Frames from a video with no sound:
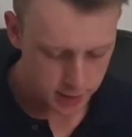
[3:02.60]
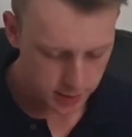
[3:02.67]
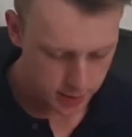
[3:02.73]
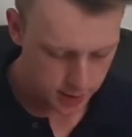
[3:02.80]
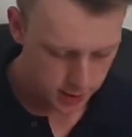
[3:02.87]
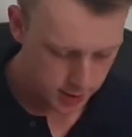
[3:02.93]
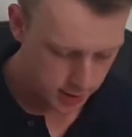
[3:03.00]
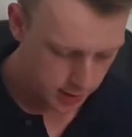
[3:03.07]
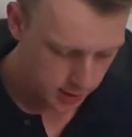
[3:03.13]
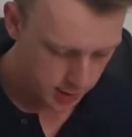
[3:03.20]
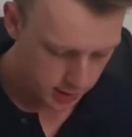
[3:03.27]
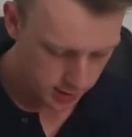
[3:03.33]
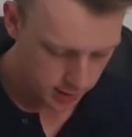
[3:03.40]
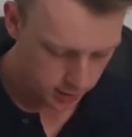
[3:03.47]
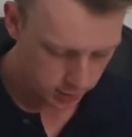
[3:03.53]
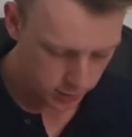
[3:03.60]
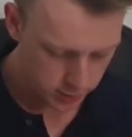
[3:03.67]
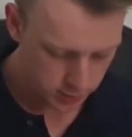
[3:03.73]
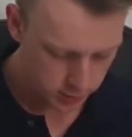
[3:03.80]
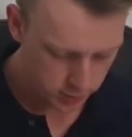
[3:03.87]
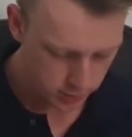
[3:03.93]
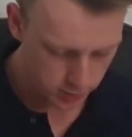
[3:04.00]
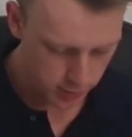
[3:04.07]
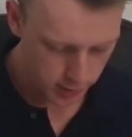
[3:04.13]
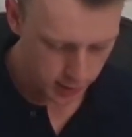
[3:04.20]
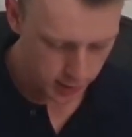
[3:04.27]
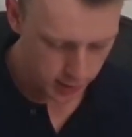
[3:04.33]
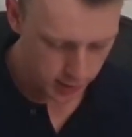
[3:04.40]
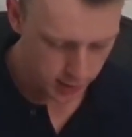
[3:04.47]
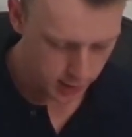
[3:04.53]
at 3, 0
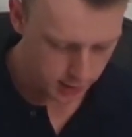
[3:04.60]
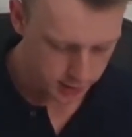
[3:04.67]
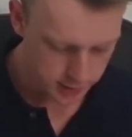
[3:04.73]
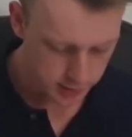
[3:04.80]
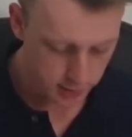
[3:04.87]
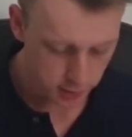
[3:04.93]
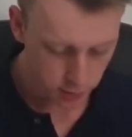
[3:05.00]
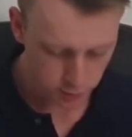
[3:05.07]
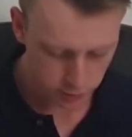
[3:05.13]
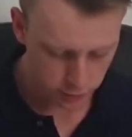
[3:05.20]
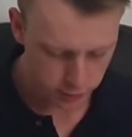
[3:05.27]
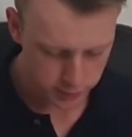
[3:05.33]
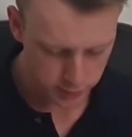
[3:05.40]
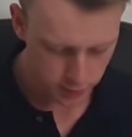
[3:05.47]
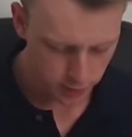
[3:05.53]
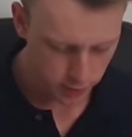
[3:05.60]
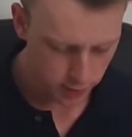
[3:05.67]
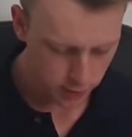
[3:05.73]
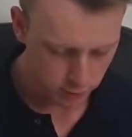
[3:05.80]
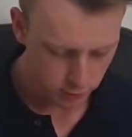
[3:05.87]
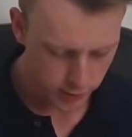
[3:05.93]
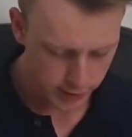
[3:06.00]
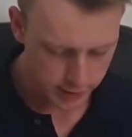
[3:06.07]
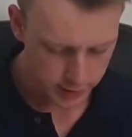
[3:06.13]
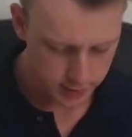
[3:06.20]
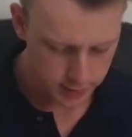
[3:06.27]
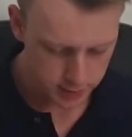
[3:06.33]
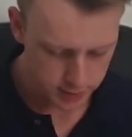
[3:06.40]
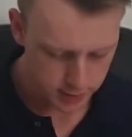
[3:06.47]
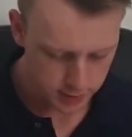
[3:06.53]
and center at 3, 0,
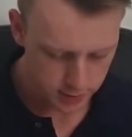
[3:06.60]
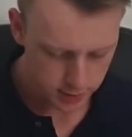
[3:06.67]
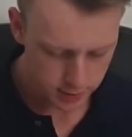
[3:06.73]
radius